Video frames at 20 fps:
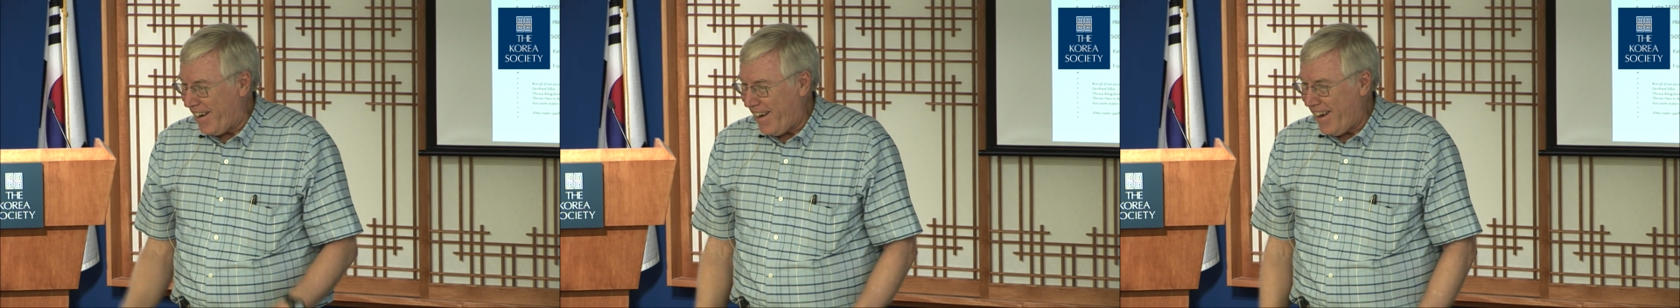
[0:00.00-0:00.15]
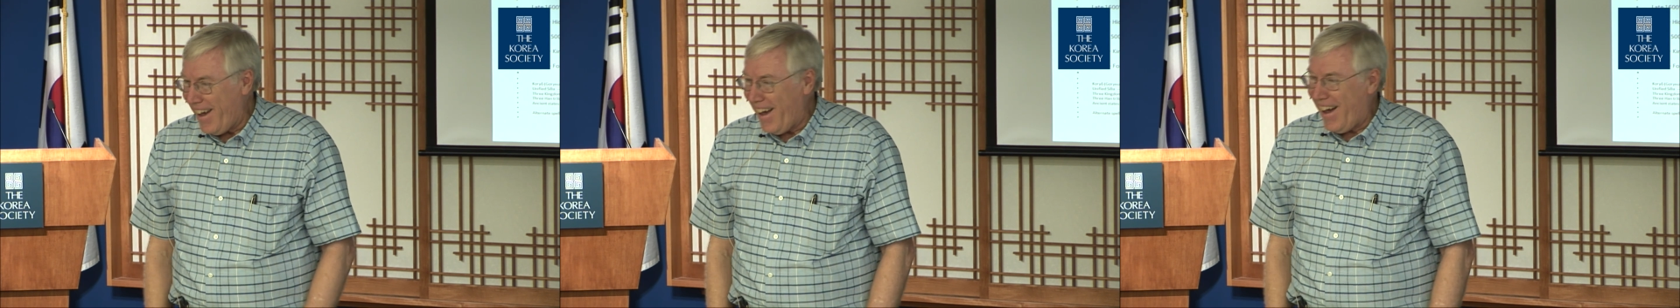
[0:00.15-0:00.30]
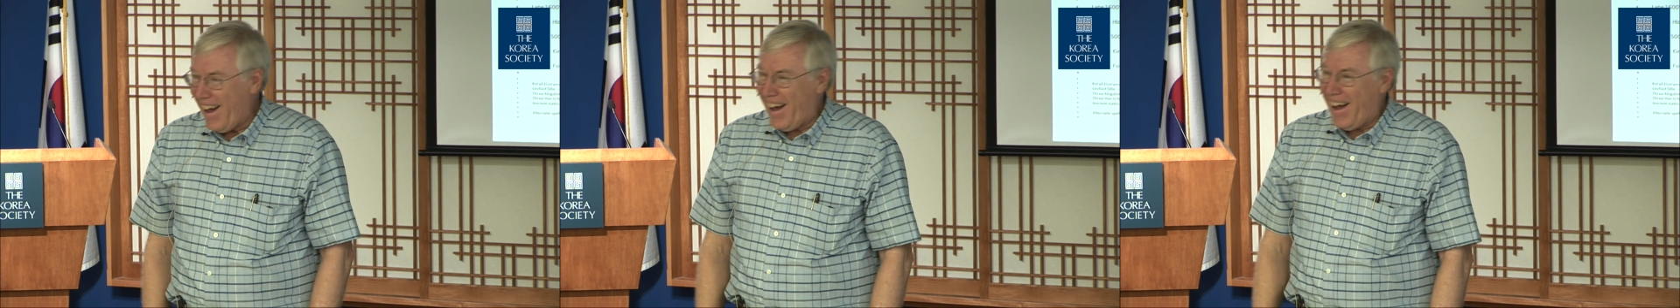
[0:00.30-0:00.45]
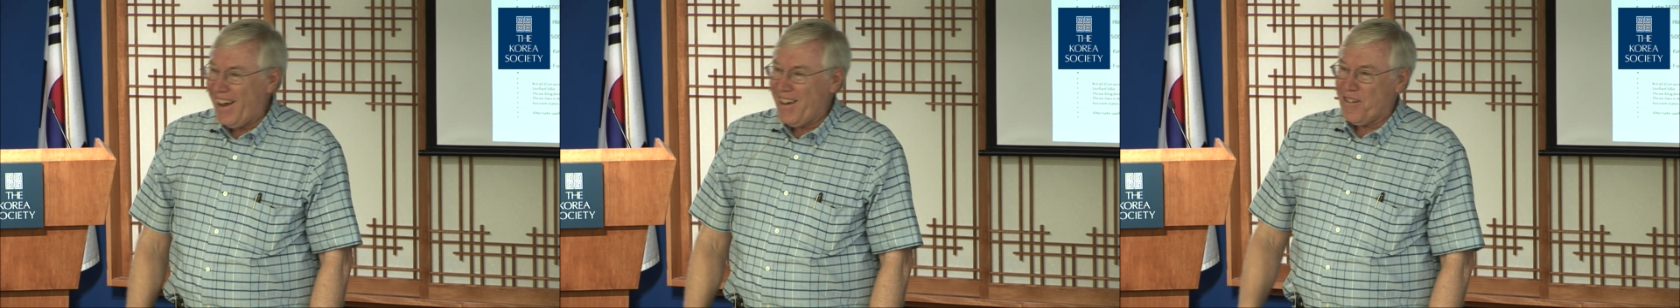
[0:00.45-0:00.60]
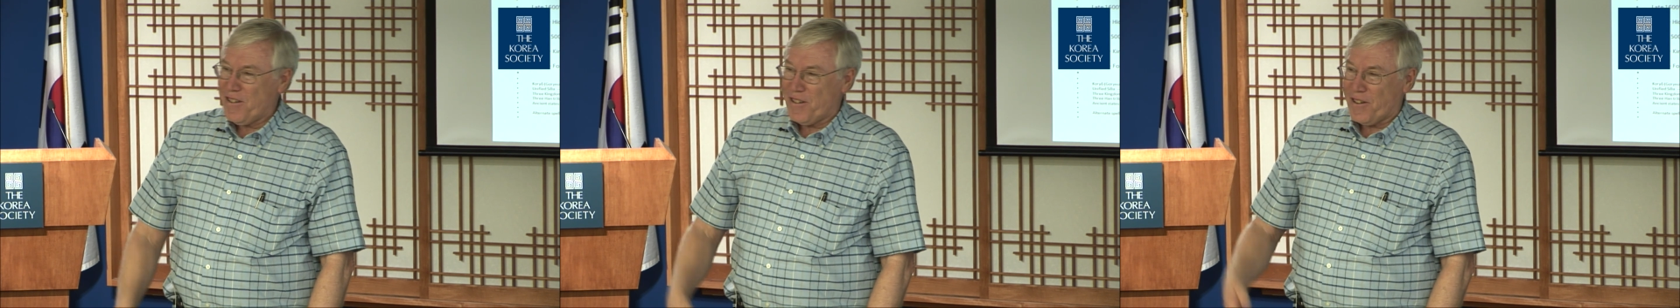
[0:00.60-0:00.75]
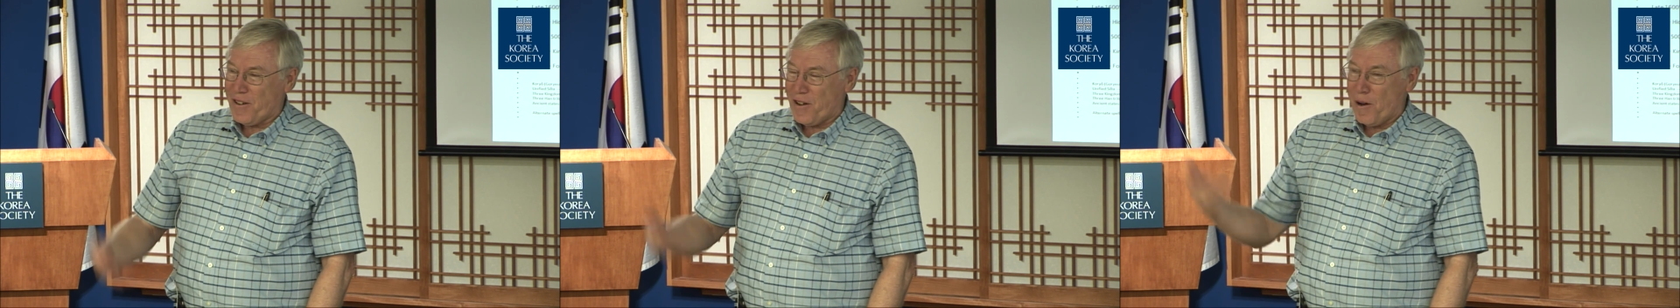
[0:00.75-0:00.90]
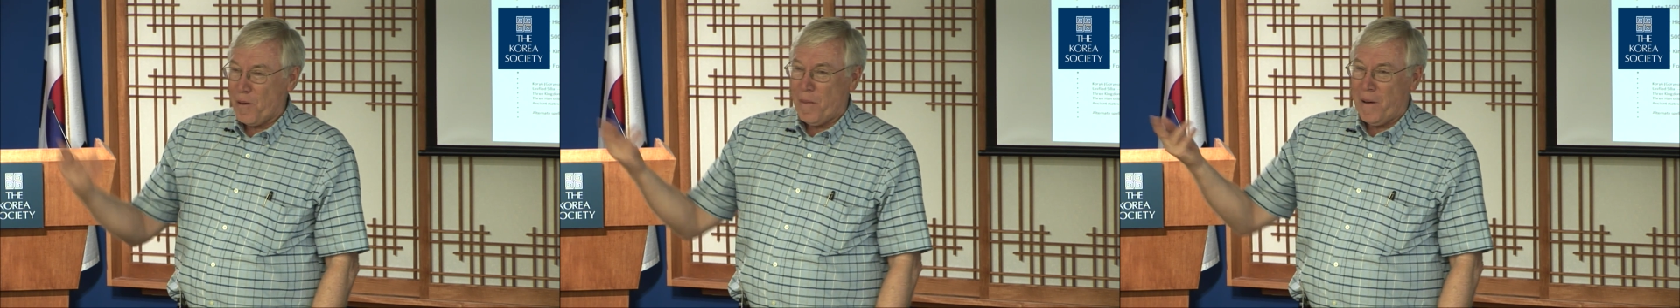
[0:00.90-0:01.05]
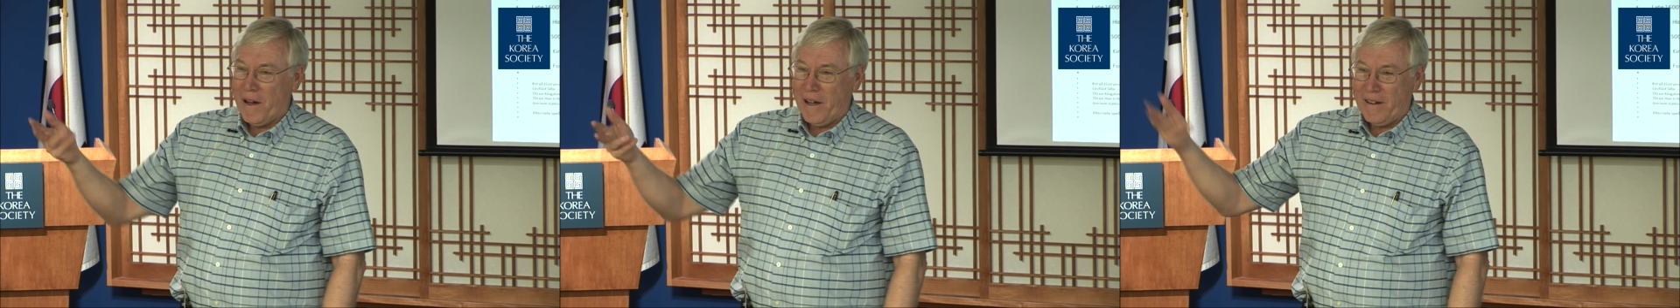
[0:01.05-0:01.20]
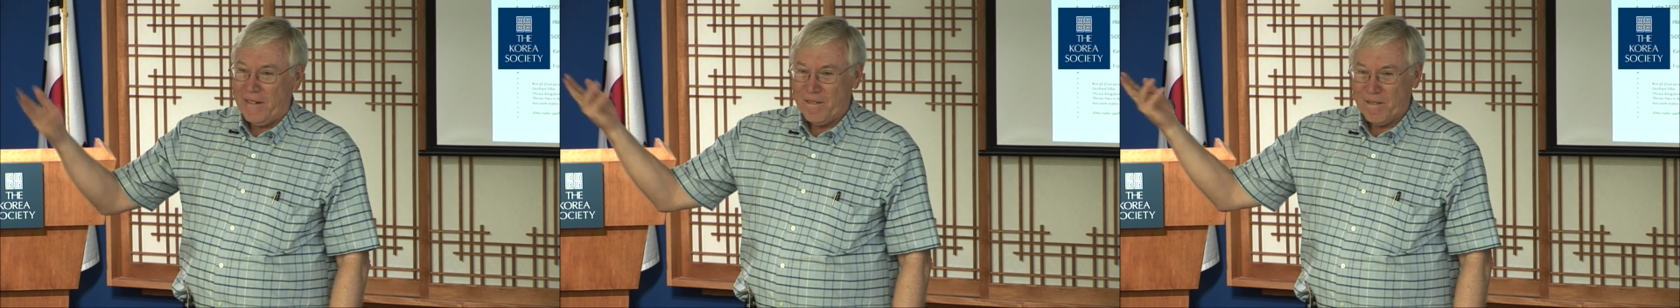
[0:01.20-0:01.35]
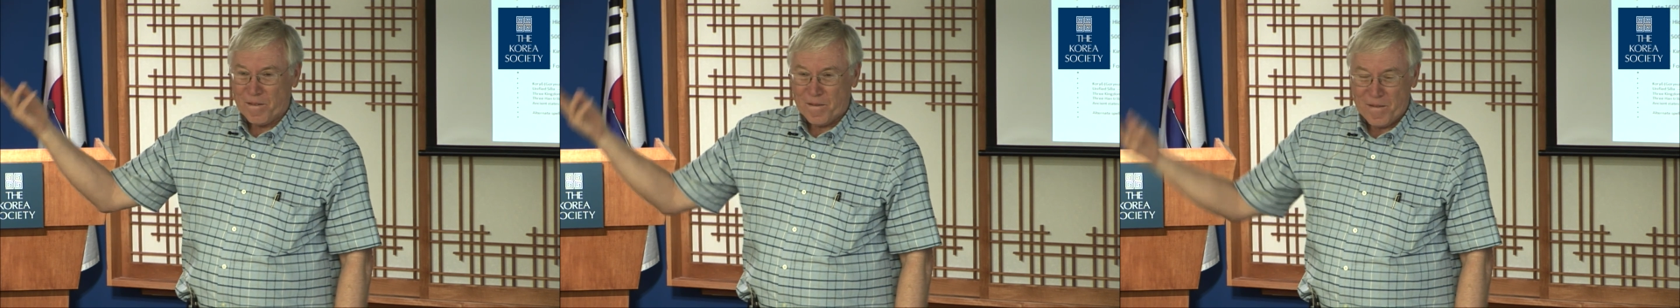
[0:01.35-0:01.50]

Yeah, I used to go by